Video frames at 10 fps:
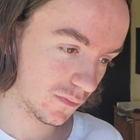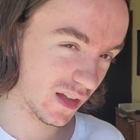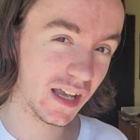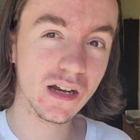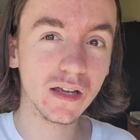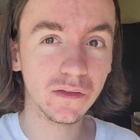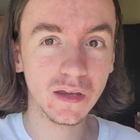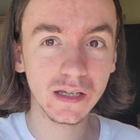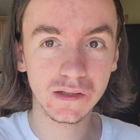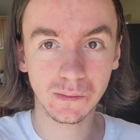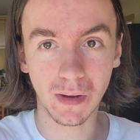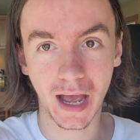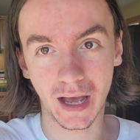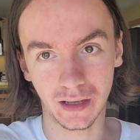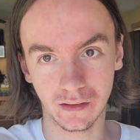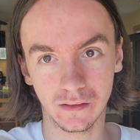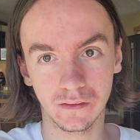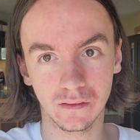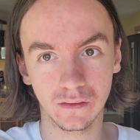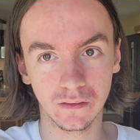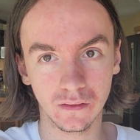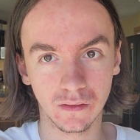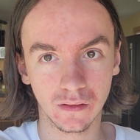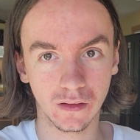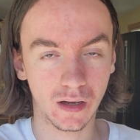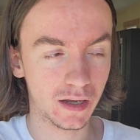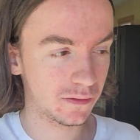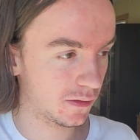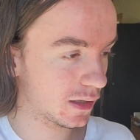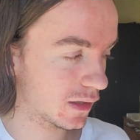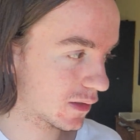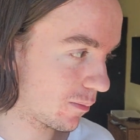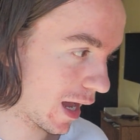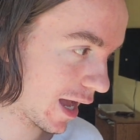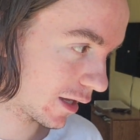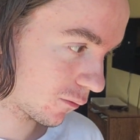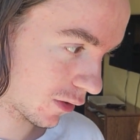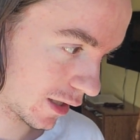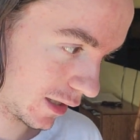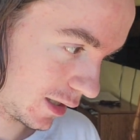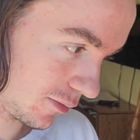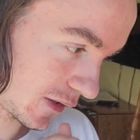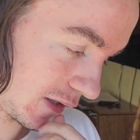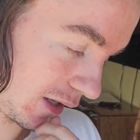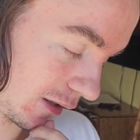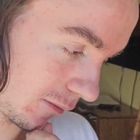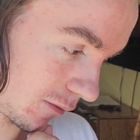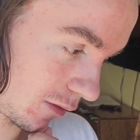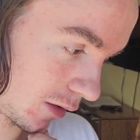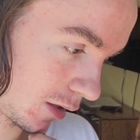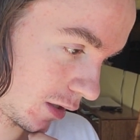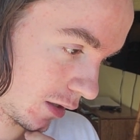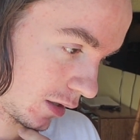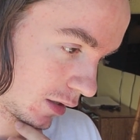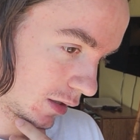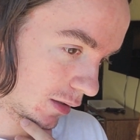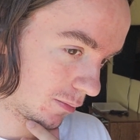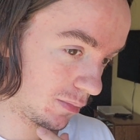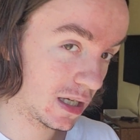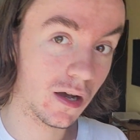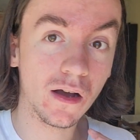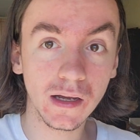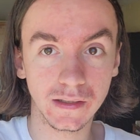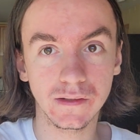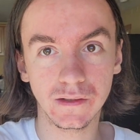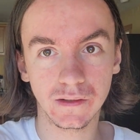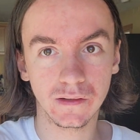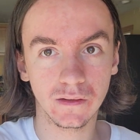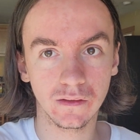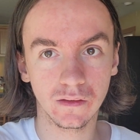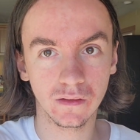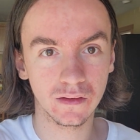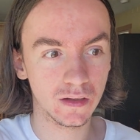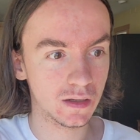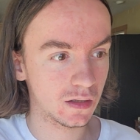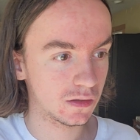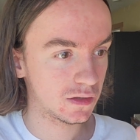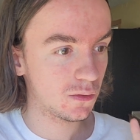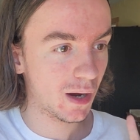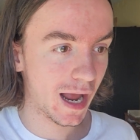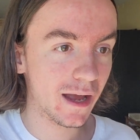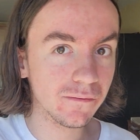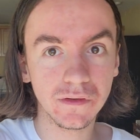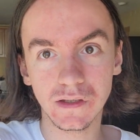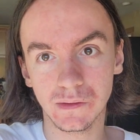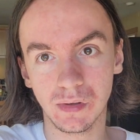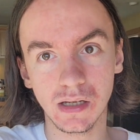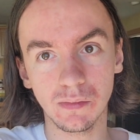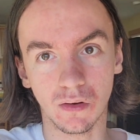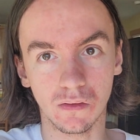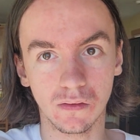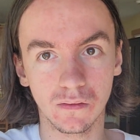And I think it's bad. I think it's bad what I keep seeing. Because you have these people